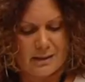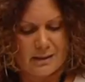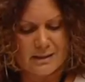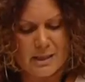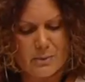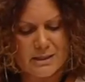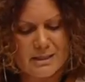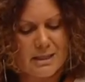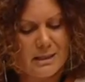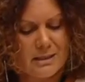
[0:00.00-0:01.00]
As someone
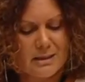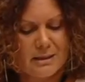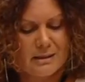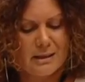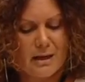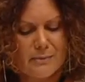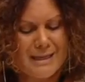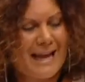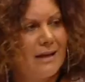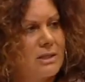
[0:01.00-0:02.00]
said, the
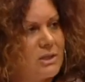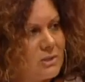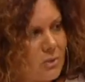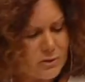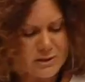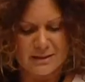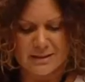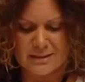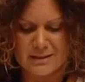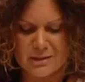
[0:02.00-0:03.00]
government outsourced the
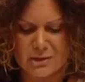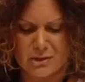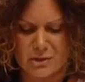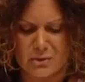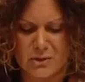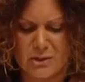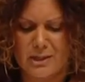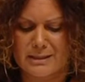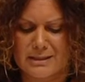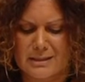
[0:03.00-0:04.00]
decision to
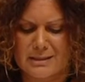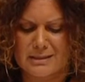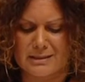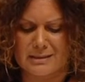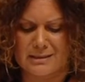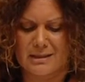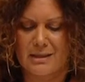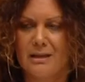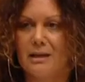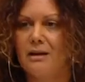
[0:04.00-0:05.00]
Australian citizens,
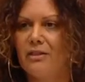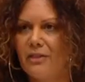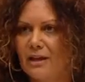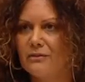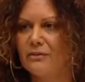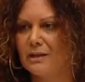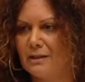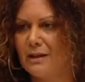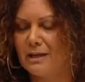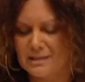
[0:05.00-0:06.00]
and thankfully
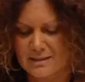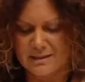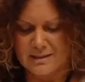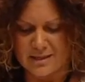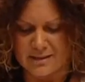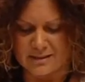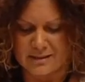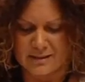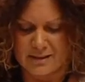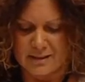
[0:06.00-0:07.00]
they said yes.